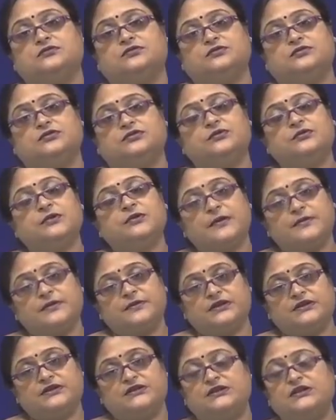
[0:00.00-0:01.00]

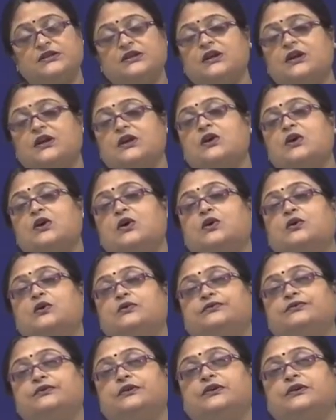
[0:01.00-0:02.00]
probability
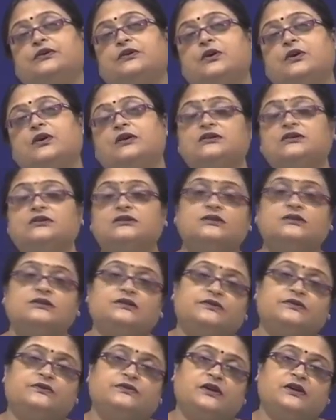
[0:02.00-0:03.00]
of the
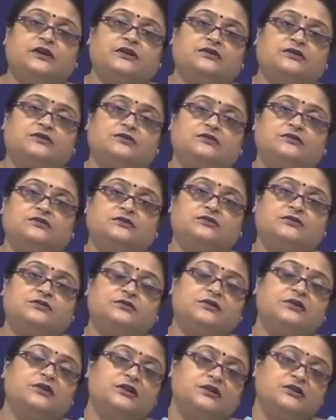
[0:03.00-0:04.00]
alternative and
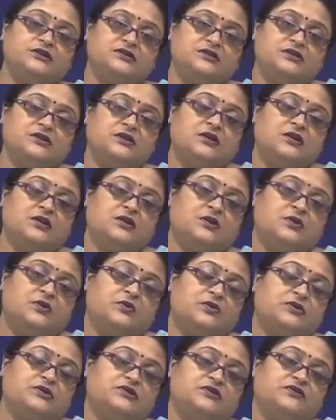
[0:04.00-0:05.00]
its
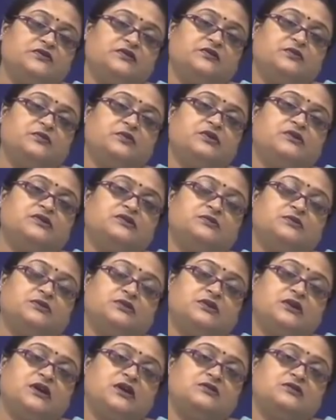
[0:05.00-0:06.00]
whatever
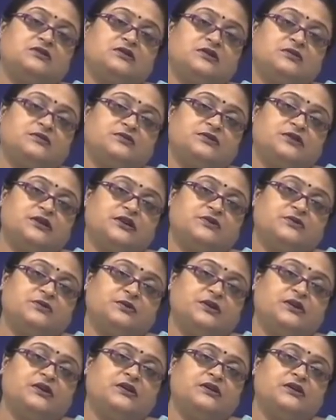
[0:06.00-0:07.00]
possible outcomes that
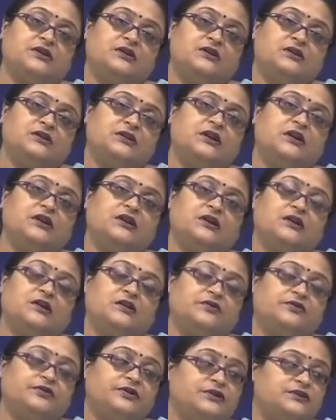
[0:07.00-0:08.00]
we are thinking
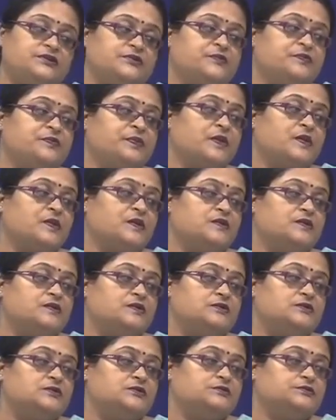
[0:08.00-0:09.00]
of it.
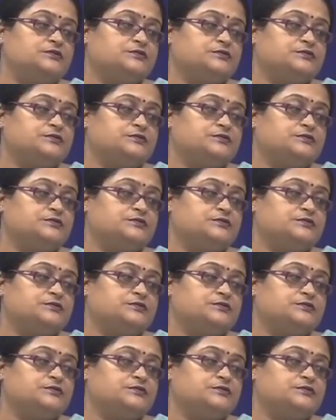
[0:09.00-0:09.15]
So,